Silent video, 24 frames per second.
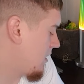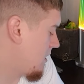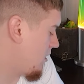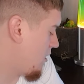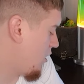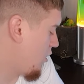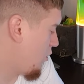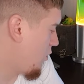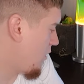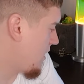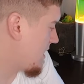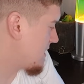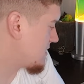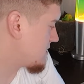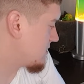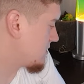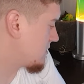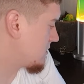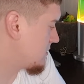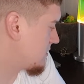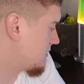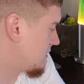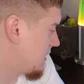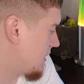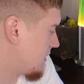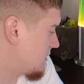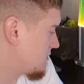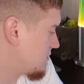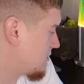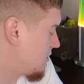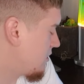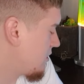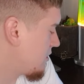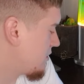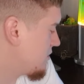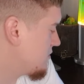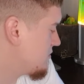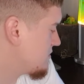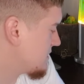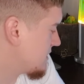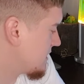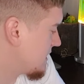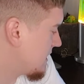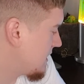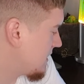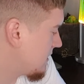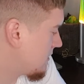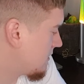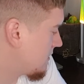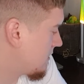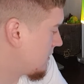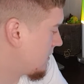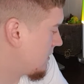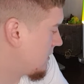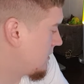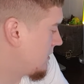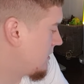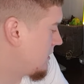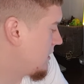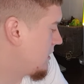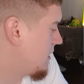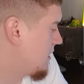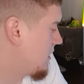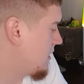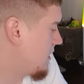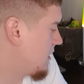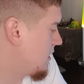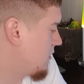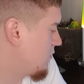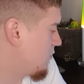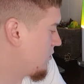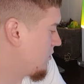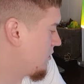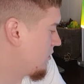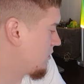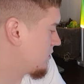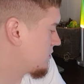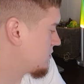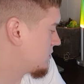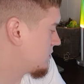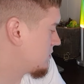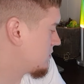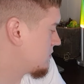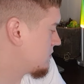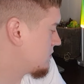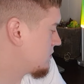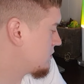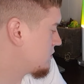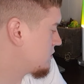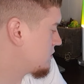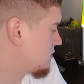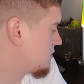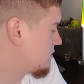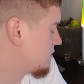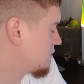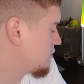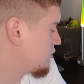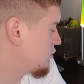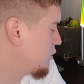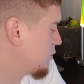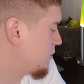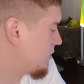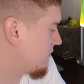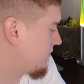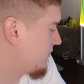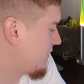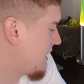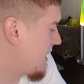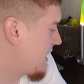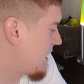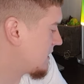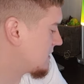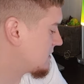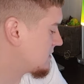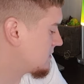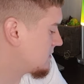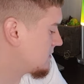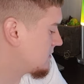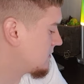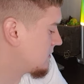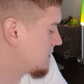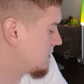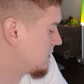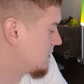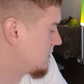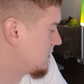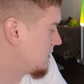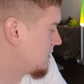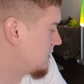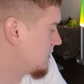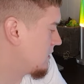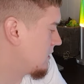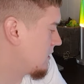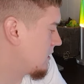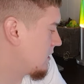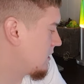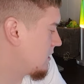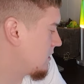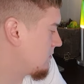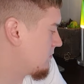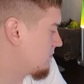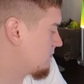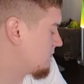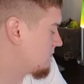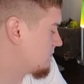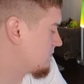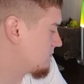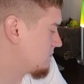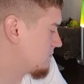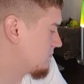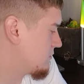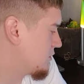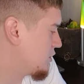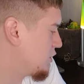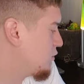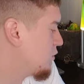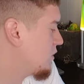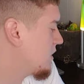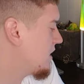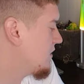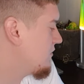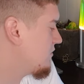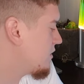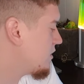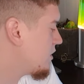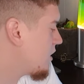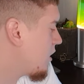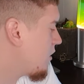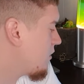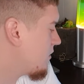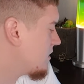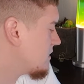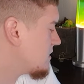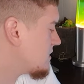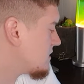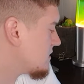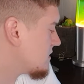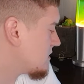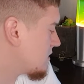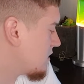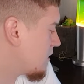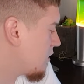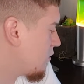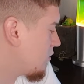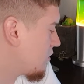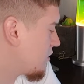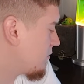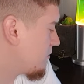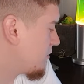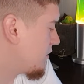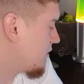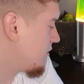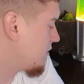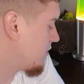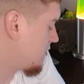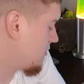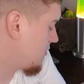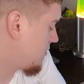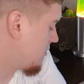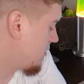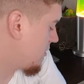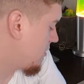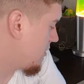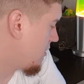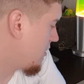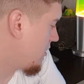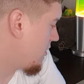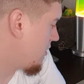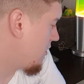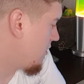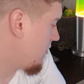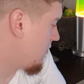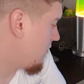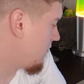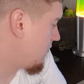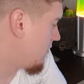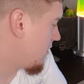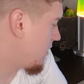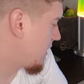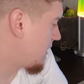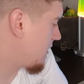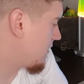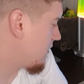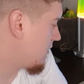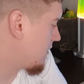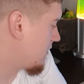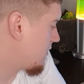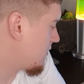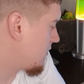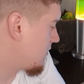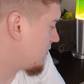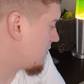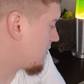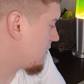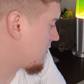OS and started using it, it works super fast. You won't even know this is an old computer running on